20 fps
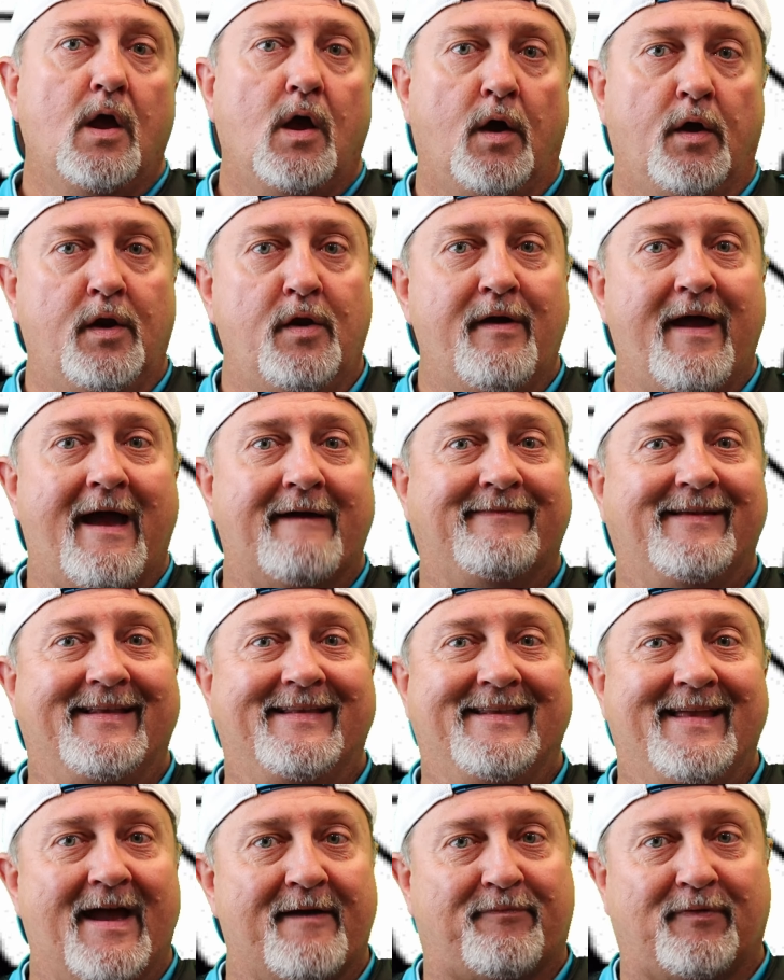Who do you have
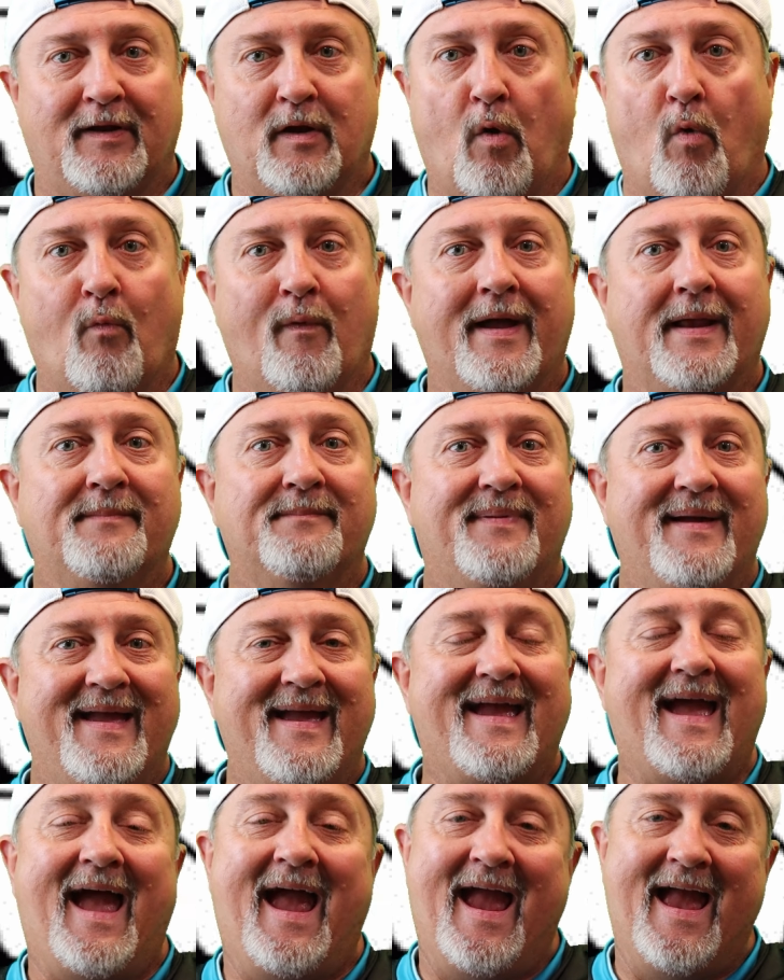that definitely will win
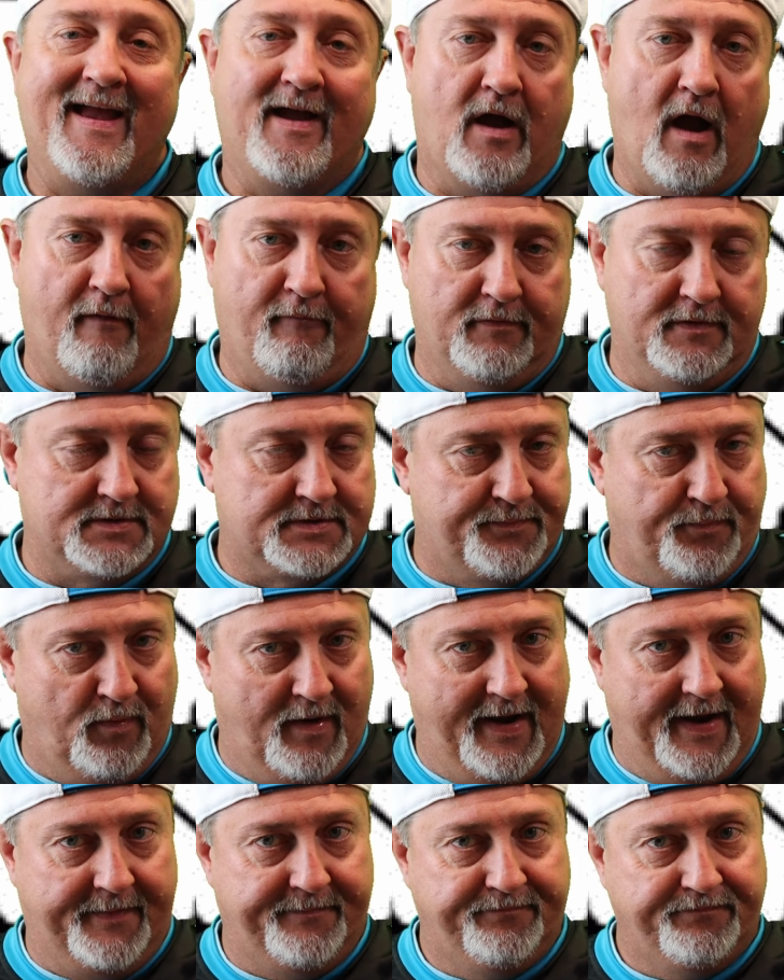big and cover the
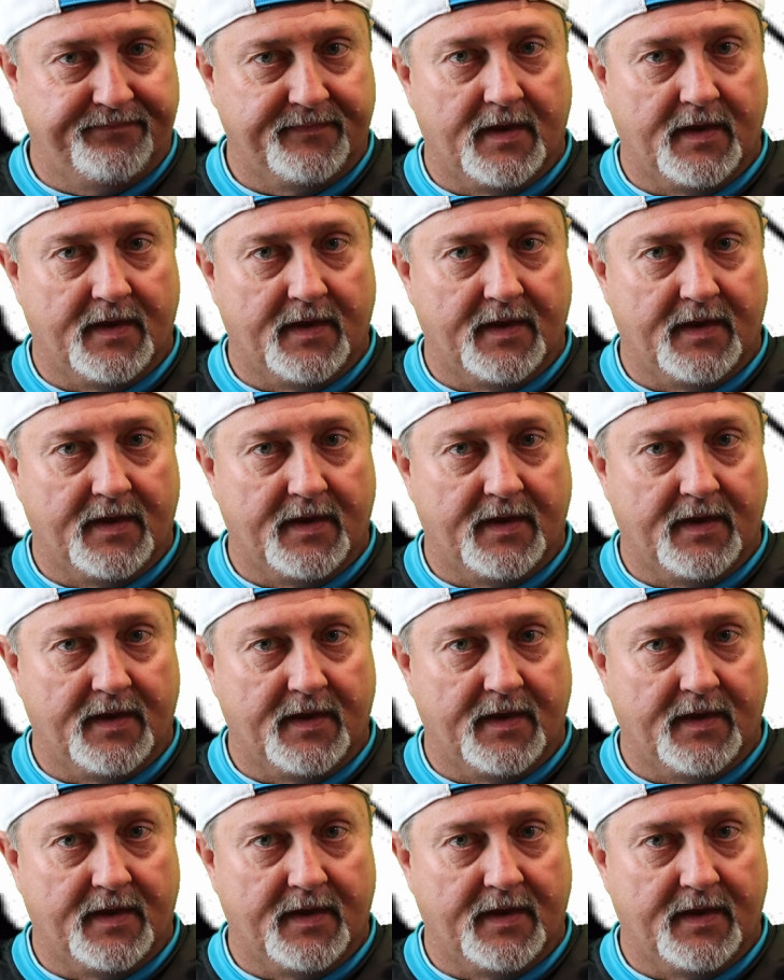spread?